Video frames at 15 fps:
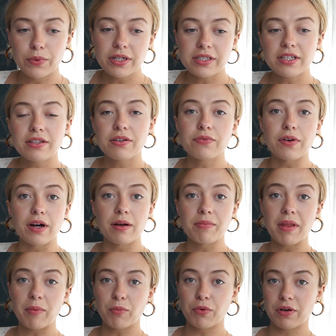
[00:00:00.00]
Worked on the farm
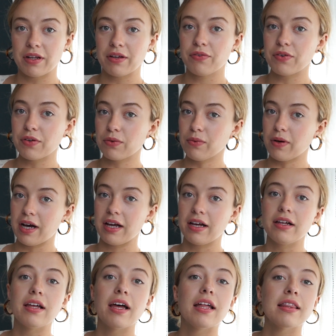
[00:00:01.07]
that morning for a
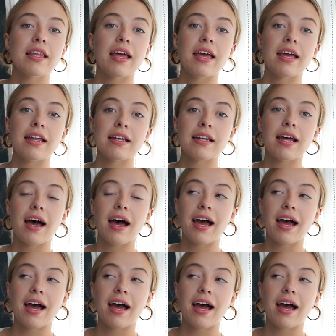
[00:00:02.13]
while and then